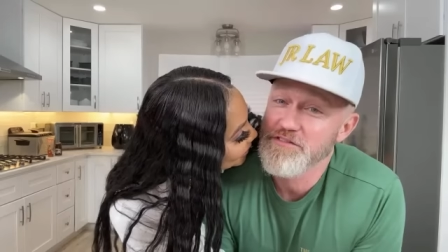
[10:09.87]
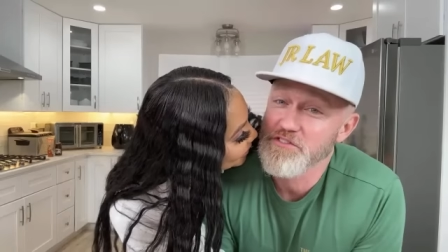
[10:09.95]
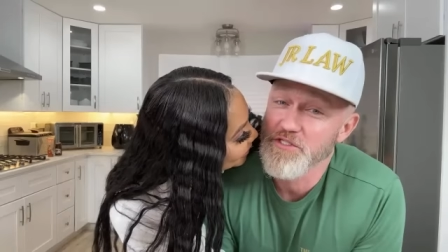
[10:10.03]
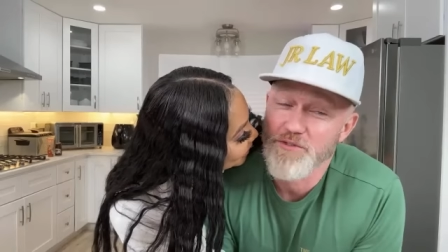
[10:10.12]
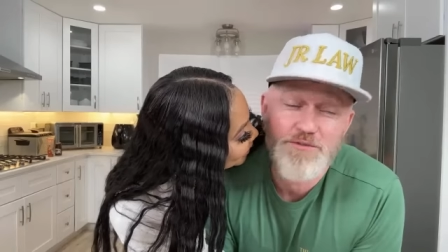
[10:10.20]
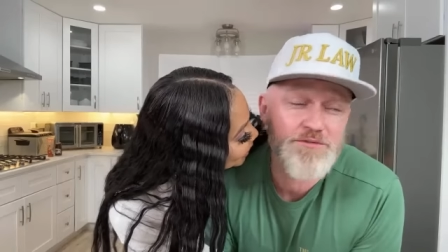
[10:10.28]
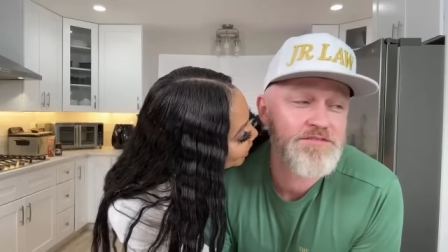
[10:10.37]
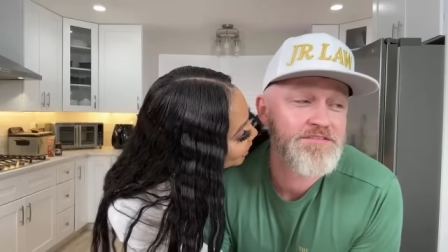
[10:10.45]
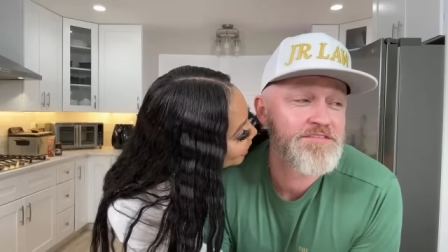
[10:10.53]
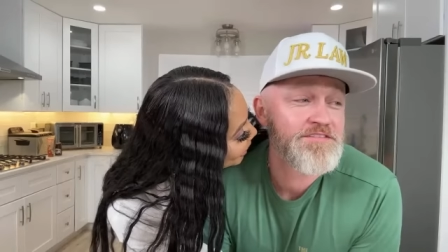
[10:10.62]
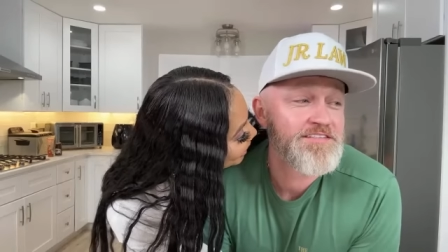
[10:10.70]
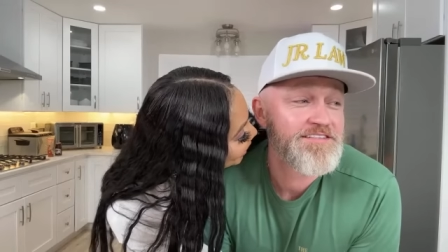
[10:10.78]
for the show.
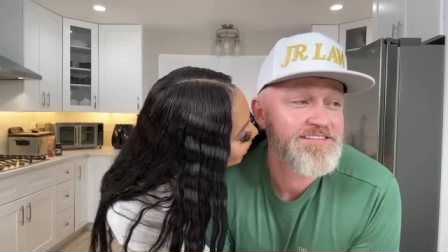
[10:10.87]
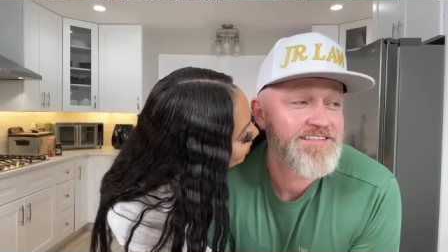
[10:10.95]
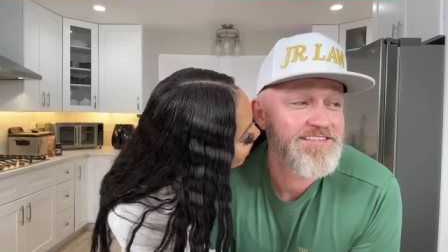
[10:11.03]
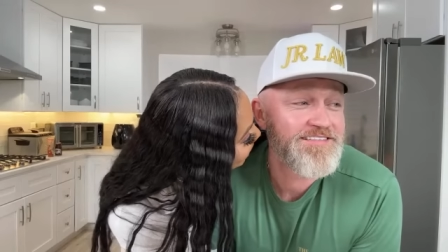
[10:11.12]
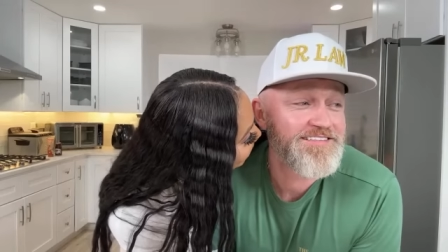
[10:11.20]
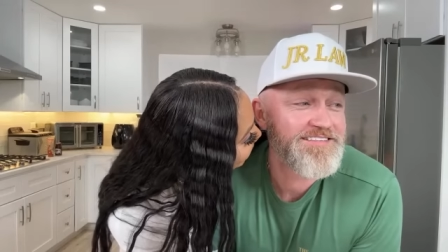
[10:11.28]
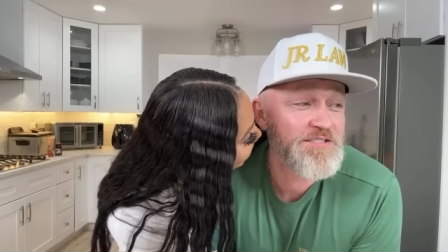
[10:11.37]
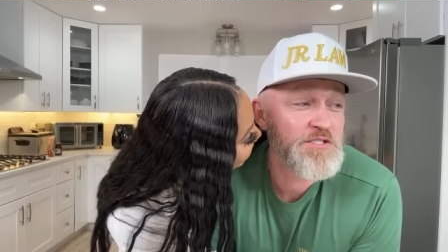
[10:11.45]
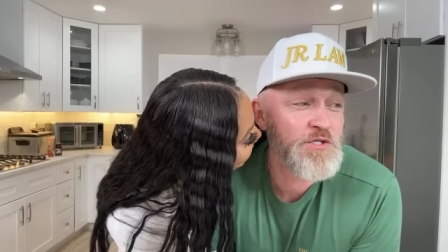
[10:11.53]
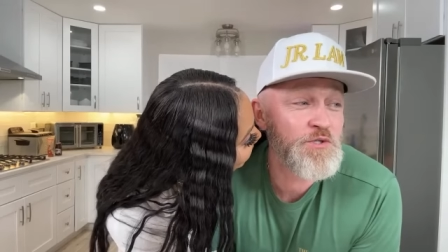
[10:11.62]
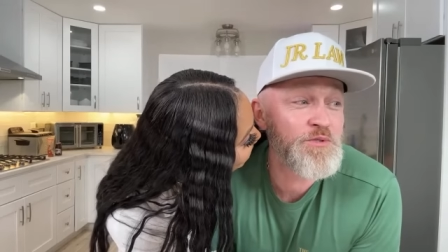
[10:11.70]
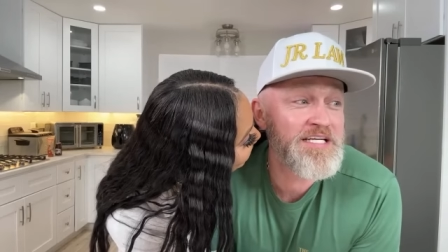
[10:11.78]

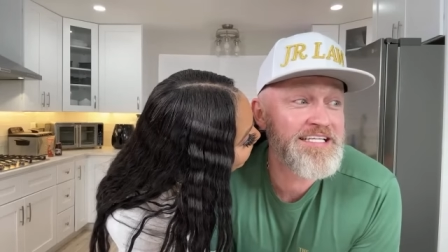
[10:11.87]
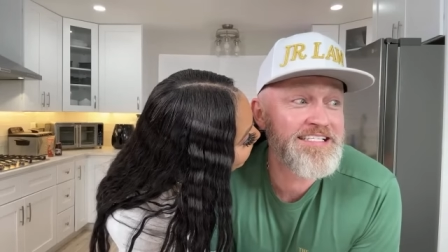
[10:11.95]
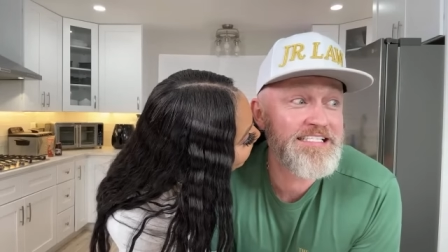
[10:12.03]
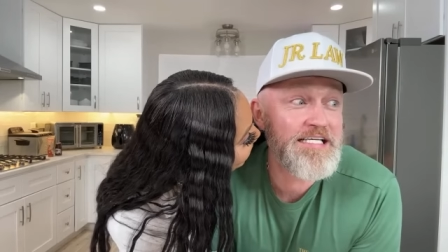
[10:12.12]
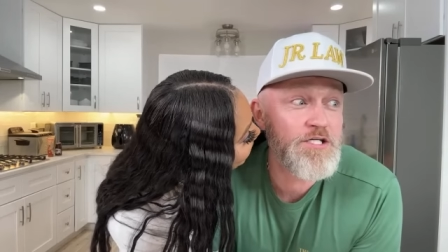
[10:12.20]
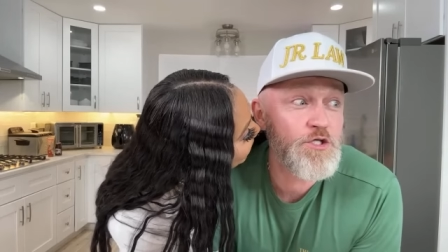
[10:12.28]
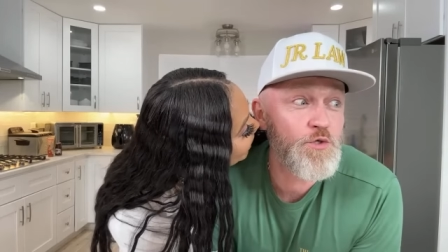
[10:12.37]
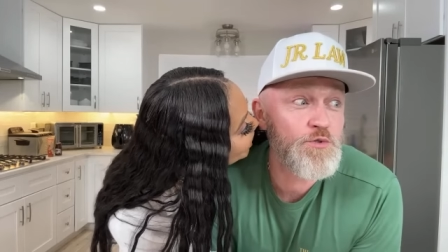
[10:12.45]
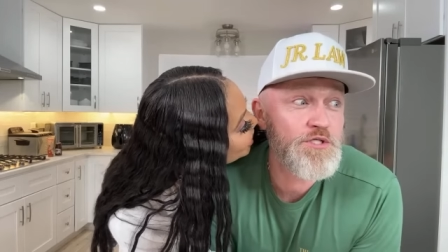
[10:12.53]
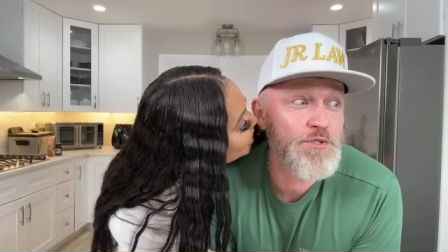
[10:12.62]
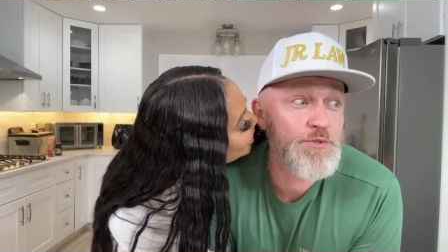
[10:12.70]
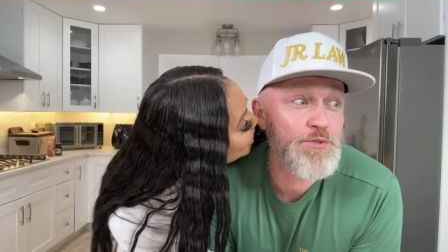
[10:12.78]
Tune in to
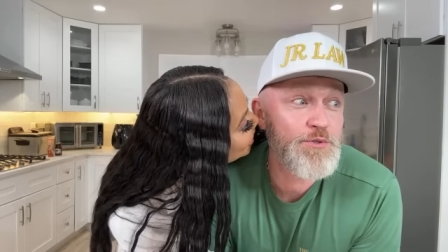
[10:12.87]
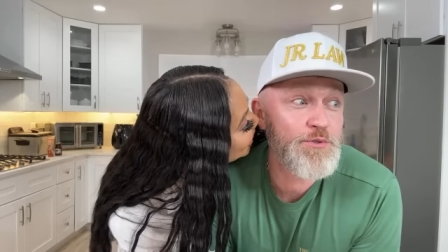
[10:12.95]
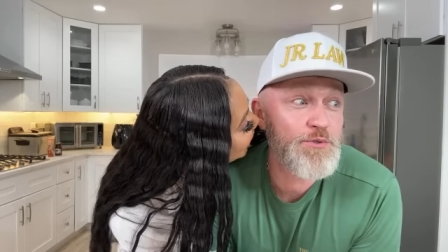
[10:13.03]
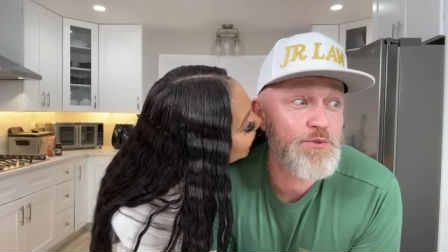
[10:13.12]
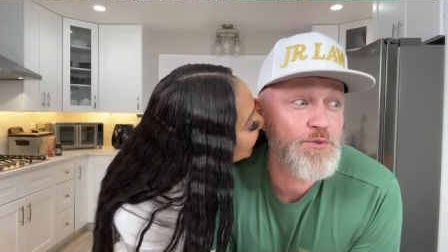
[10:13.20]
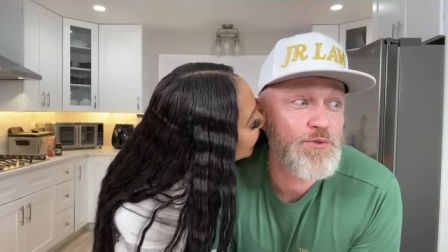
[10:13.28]
YouTube.